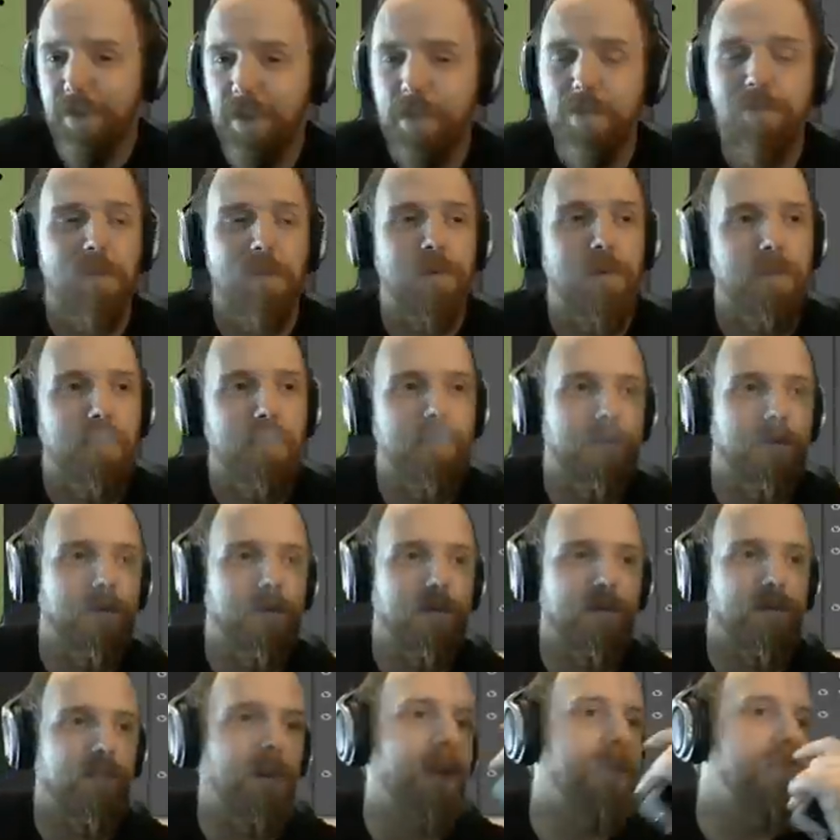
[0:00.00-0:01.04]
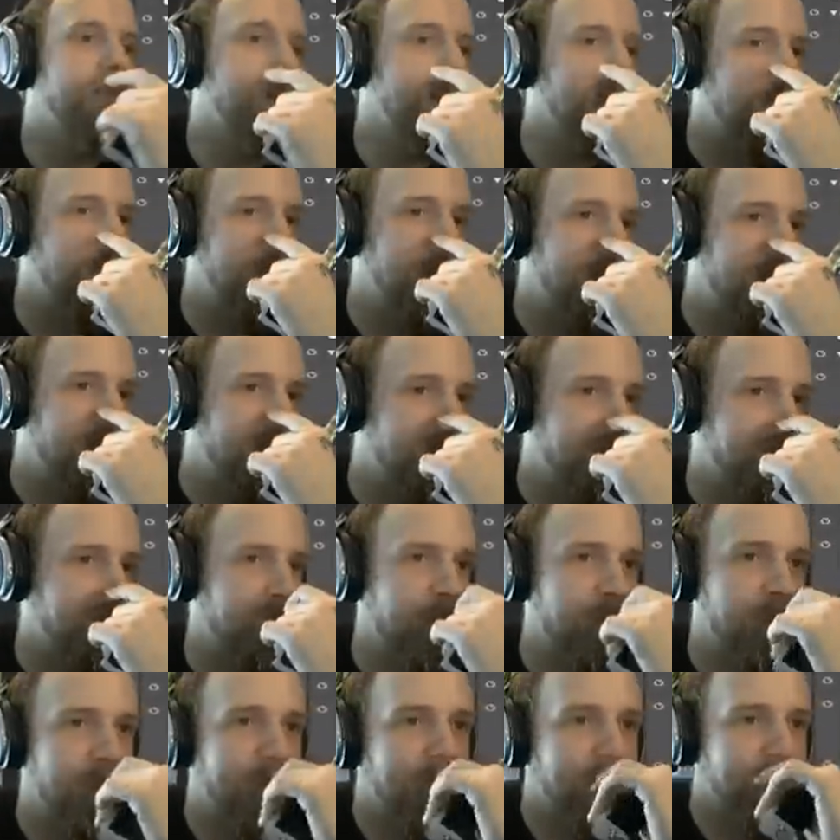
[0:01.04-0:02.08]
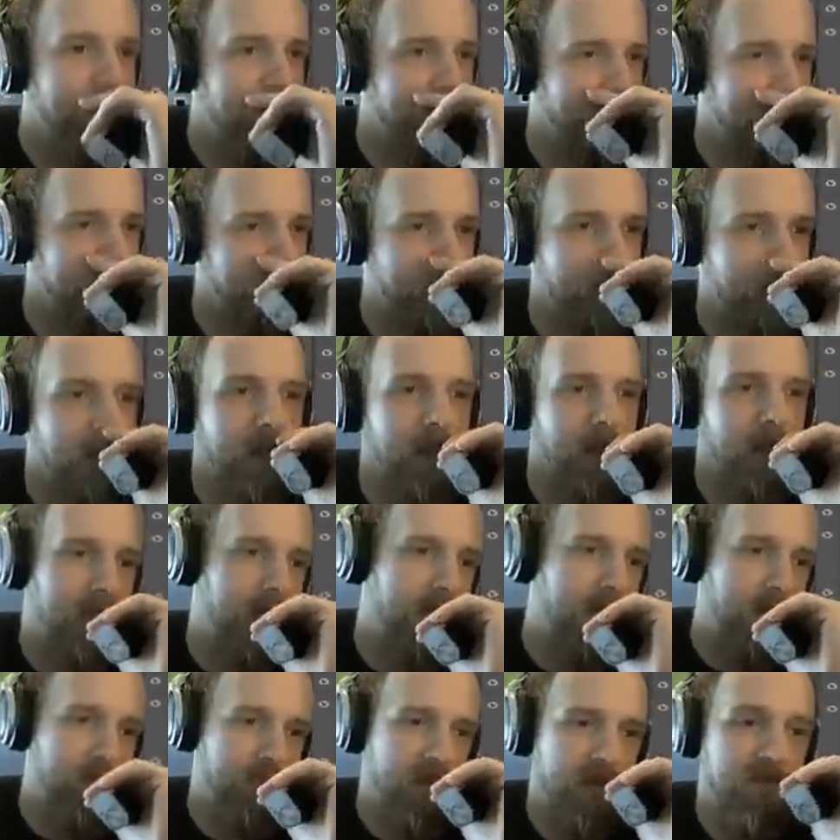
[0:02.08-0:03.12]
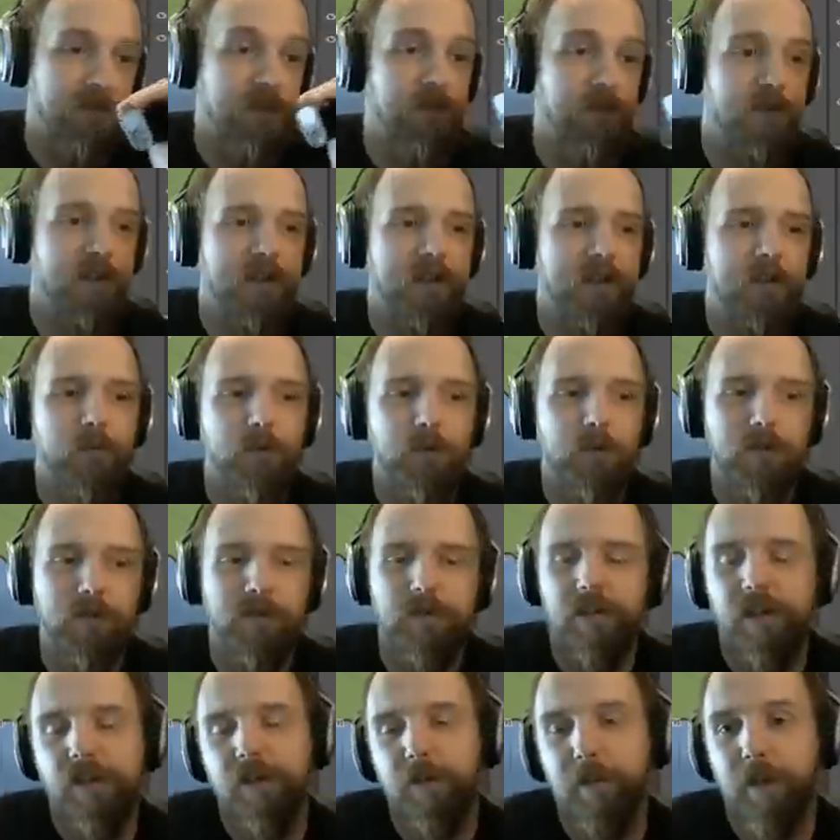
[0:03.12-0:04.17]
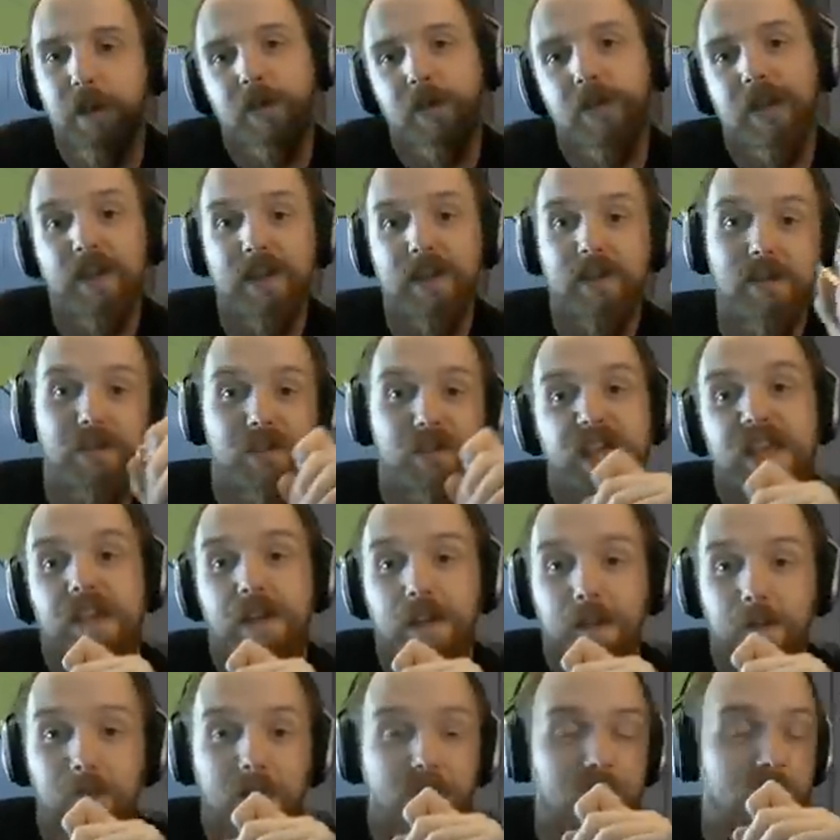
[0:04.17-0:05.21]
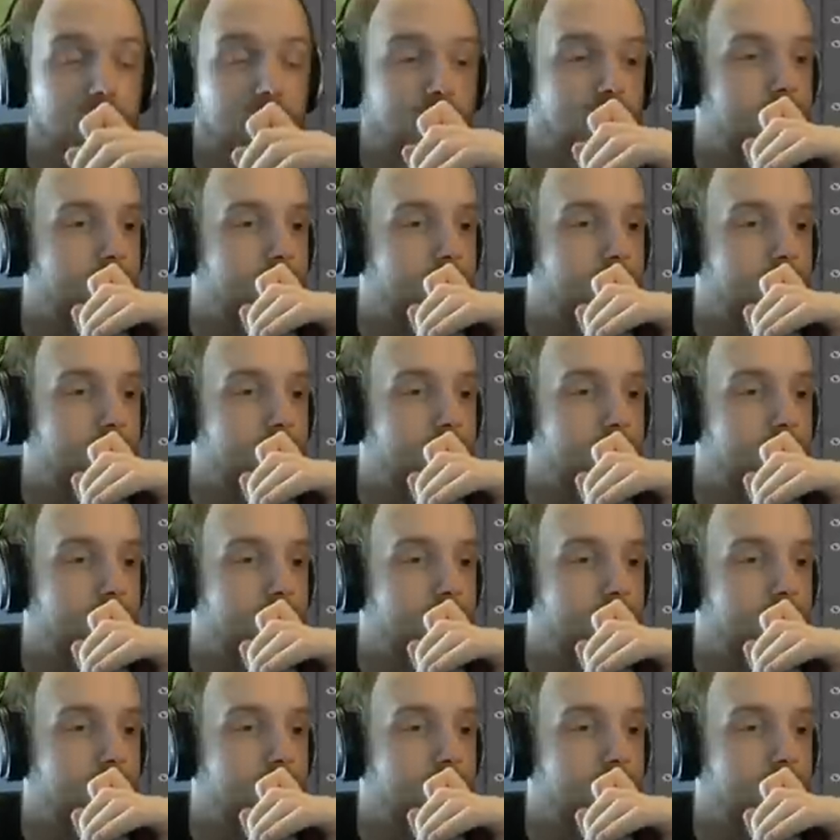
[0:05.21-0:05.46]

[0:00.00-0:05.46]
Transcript: ever was floods coming down from the mountains, uh, Raven's Landing would disappear into the sea, I imagine.